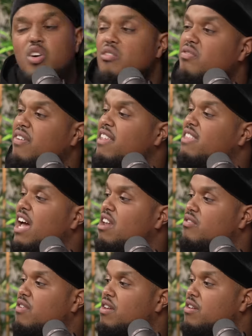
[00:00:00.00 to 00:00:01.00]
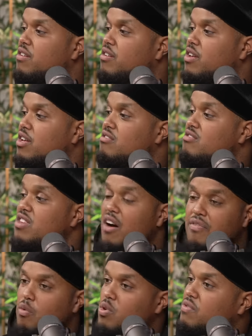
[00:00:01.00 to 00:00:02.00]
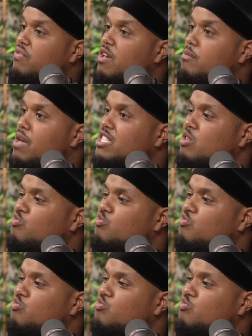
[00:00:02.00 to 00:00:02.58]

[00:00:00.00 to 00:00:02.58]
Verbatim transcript: Couldn't fit into anything. Mm Nothing was fitting me.